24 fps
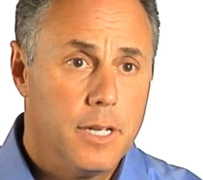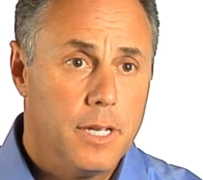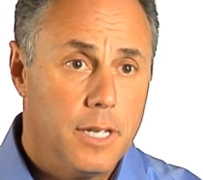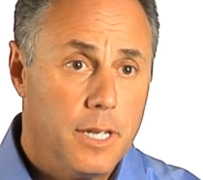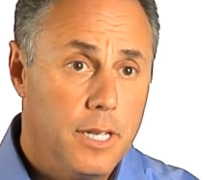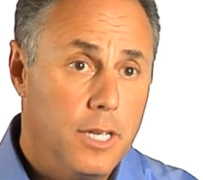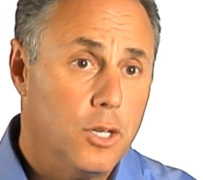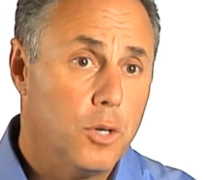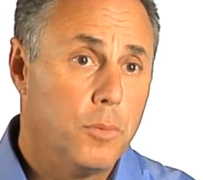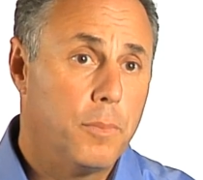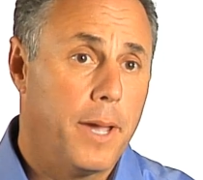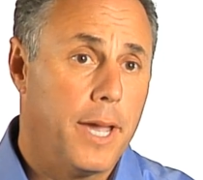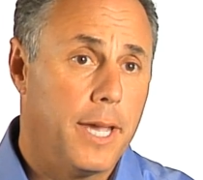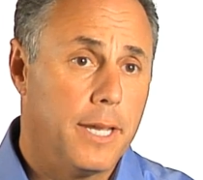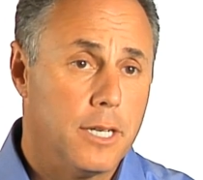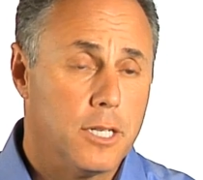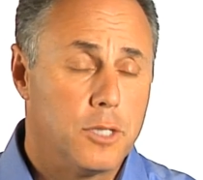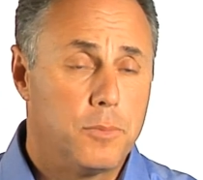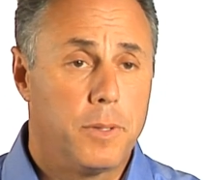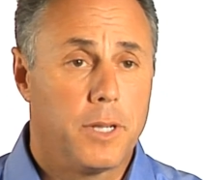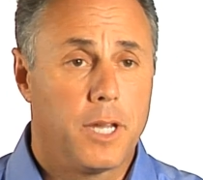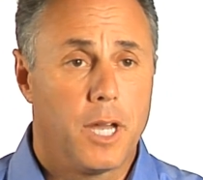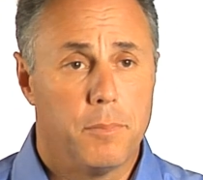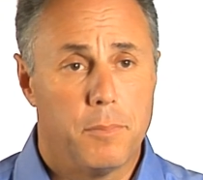heel pain
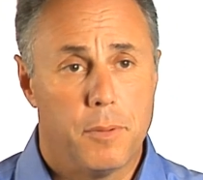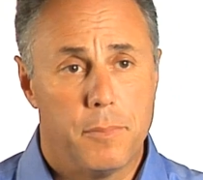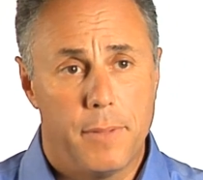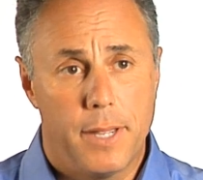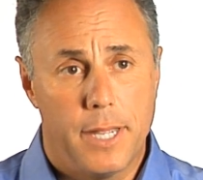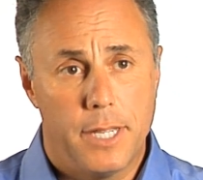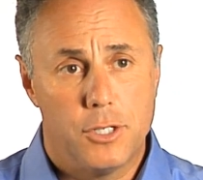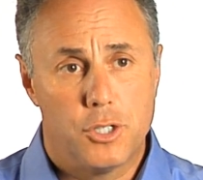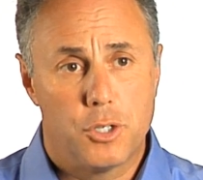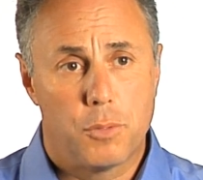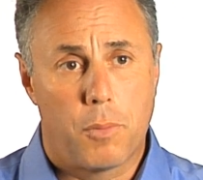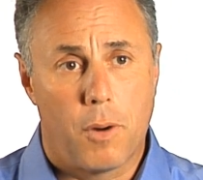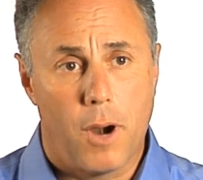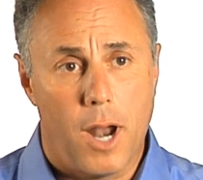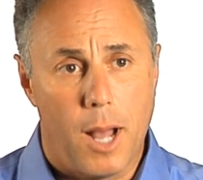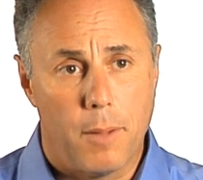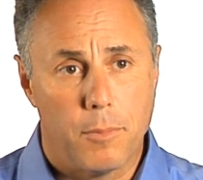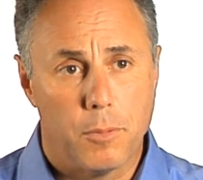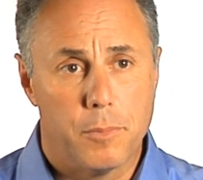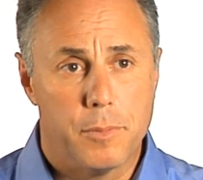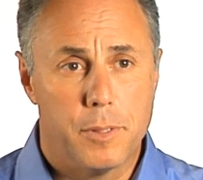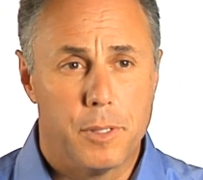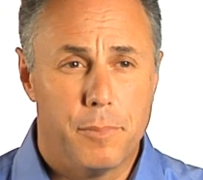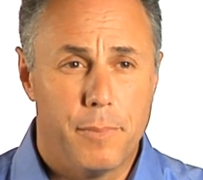has become a major
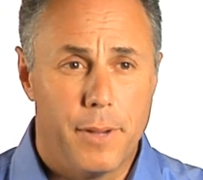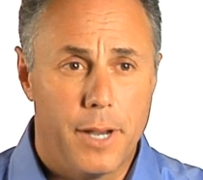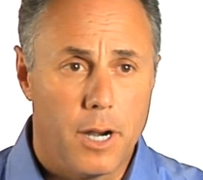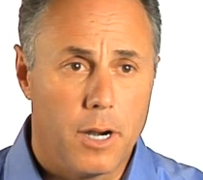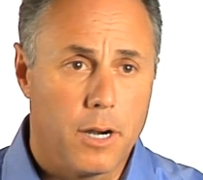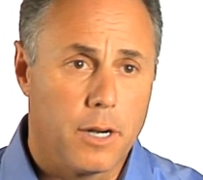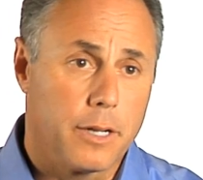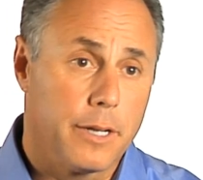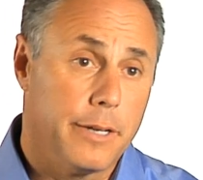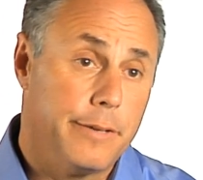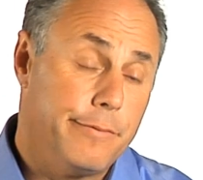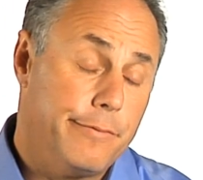problem in America.